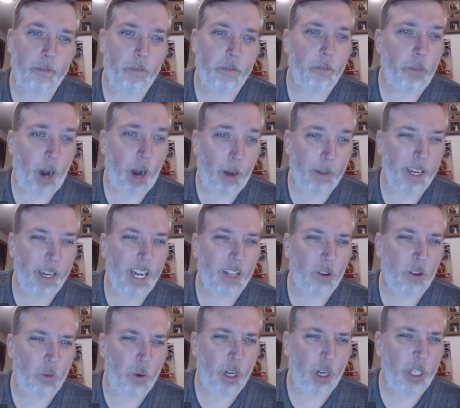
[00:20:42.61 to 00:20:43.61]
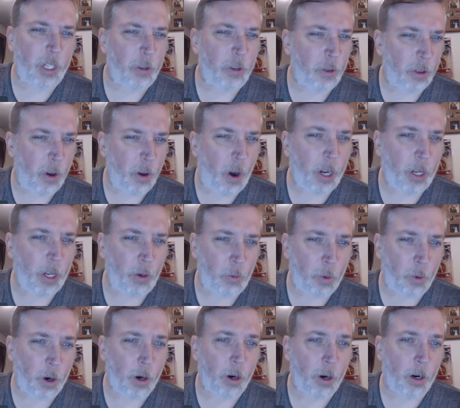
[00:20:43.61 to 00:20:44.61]
Probably not the ones you thought you
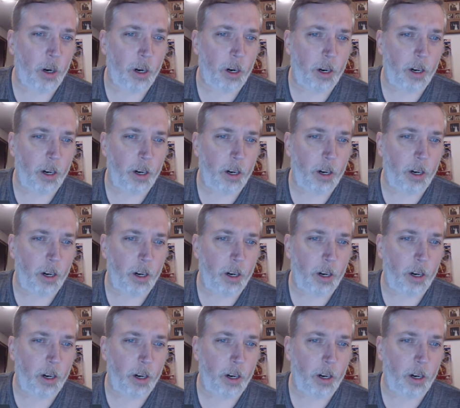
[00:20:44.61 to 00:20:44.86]
were,